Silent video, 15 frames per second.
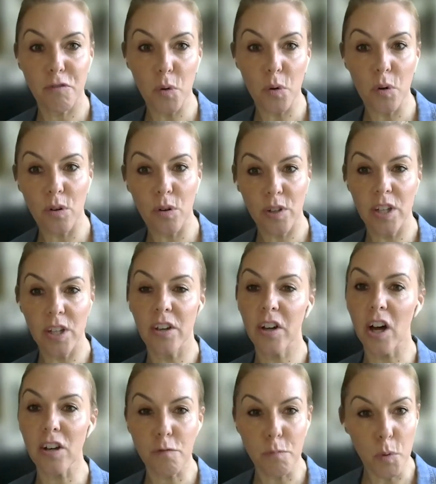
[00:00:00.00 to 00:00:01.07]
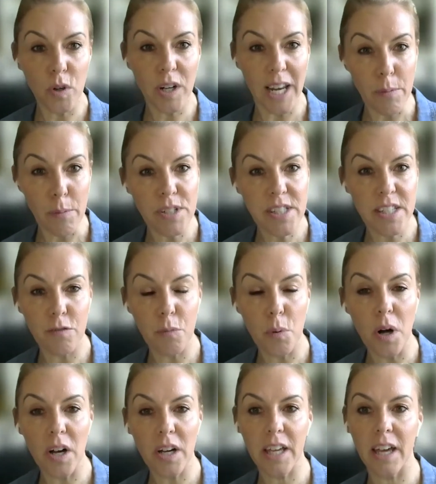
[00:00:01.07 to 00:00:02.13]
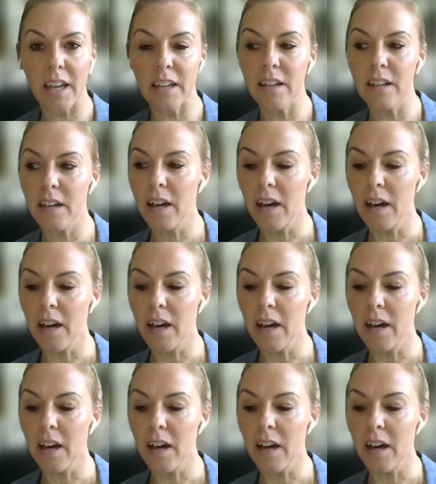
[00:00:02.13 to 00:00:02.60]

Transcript: for, kind of more collaborative working.